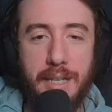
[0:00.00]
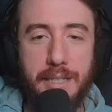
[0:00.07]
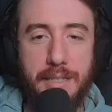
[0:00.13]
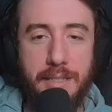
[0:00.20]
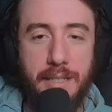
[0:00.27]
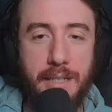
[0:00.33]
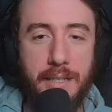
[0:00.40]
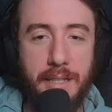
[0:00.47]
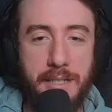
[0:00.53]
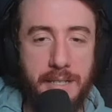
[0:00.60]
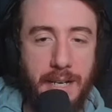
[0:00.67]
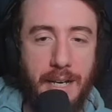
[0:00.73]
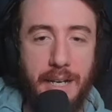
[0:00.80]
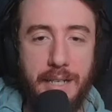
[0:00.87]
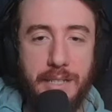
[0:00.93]

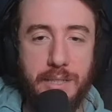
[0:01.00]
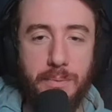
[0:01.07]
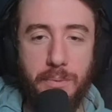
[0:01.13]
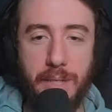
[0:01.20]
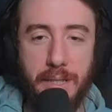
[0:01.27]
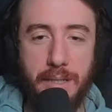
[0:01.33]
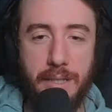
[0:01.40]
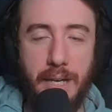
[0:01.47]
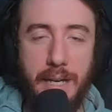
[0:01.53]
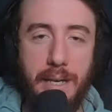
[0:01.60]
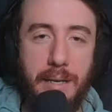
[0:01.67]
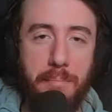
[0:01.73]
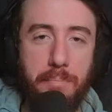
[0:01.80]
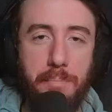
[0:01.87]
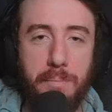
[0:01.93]
synthesized with
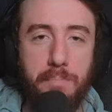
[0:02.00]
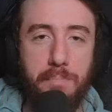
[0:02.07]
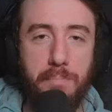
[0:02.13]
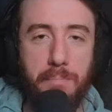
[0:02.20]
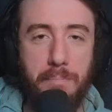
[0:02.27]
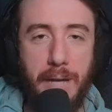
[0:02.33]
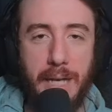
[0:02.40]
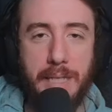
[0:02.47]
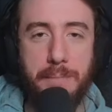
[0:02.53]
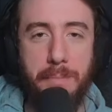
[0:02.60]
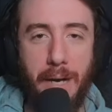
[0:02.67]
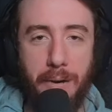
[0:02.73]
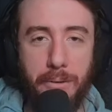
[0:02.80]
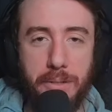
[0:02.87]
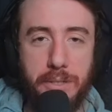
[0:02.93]
a max
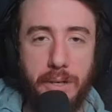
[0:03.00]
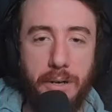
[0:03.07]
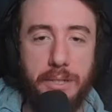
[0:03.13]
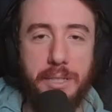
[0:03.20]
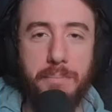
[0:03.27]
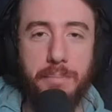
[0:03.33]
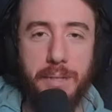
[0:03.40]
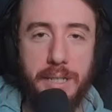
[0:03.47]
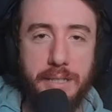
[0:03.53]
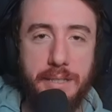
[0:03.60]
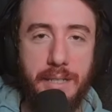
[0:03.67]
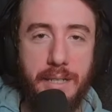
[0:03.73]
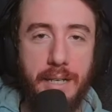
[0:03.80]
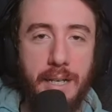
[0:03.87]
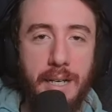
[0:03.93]
power charge
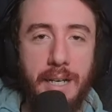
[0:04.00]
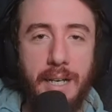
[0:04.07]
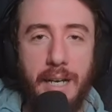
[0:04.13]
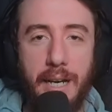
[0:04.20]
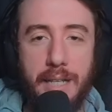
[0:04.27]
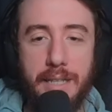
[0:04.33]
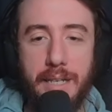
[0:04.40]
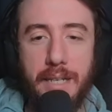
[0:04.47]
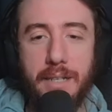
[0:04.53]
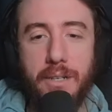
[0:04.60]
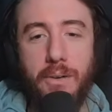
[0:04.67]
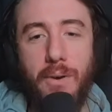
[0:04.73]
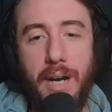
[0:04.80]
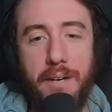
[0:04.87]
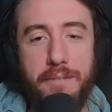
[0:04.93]
implicit, and then
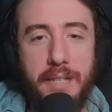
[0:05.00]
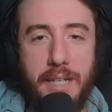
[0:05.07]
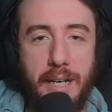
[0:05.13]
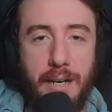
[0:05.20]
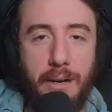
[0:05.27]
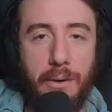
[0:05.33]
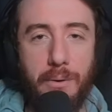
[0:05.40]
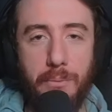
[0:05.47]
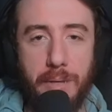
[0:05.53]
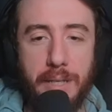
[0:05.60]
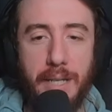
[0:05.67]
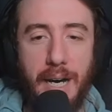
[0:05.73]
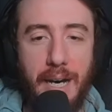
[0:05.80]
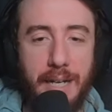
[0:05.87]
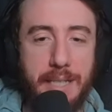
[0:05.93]
crafted out
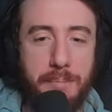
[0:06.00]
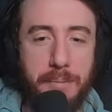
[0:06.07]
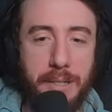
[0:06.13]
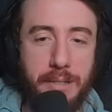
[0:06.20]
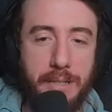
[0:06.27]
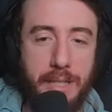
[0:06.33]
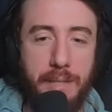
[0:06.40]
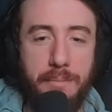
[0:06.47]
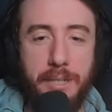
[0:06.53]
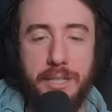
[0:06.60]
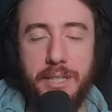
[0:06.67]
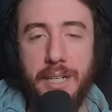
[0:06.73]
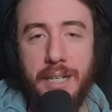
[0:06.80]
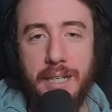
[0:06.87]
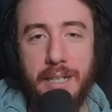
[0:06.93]
with high spell
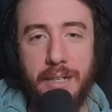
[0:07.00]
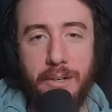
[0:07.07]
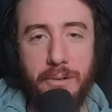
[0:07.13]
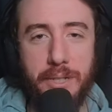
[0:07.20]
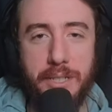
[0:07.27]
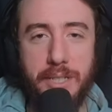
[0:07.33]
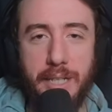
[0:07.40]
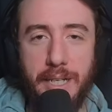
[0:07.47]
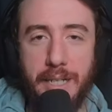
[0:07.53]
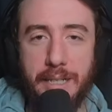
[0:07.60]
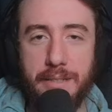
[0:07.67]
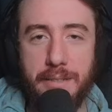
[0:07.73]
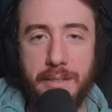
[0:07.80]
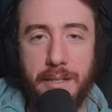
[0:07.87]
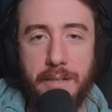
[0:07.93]
damage, crit
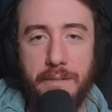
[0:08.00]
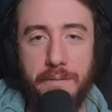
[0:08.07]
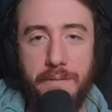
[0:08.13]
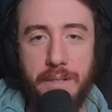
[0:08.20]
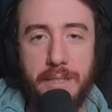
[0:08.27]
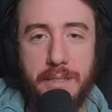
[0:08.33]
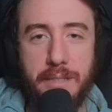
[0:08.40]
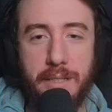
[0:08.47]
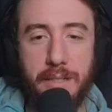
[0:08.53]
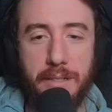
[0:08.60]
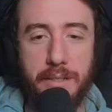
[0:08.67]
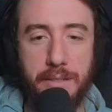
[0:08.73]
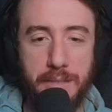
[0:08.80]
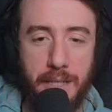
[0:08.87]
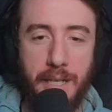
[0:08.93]
chance, fizz
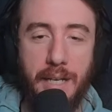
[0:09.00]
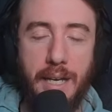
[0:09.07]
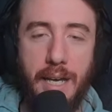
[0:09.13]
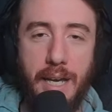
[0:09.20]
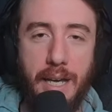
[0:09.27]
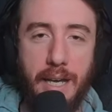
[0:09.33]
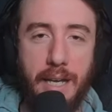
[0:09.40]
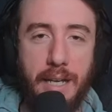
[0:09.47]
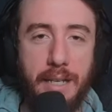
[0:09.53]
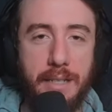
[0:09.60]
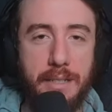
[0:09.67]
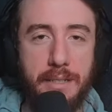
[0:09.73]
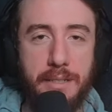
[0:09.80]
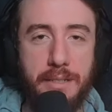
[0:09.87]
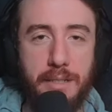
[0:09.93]
skills,
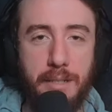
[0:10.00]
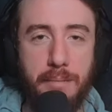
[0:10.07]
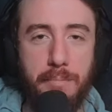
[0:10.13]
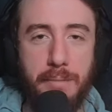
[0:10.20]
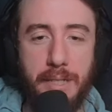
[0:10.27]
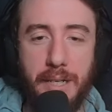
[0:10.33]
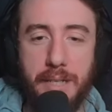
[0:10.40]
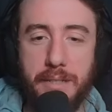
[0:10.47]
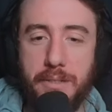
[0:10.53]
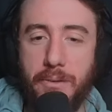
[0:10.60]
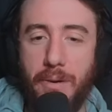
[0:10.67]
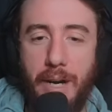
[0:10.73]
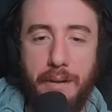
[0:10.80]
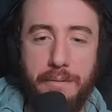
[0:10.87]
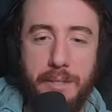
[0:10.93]
and some nice
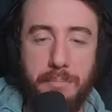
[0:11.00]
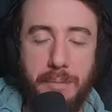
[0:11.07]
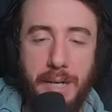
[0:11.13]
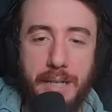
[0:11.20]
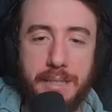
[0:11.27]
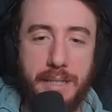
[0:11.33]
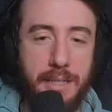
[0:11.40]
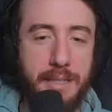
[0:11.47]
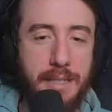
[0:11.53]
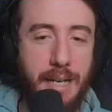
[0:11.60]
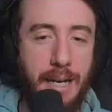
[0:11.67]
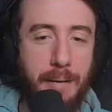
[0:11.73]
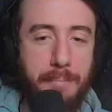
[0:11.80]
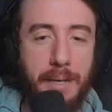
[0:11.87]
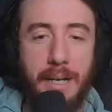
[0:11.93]
crafted mods on
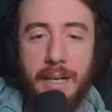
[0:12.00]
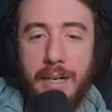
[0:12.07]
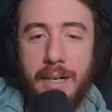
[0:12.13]
top.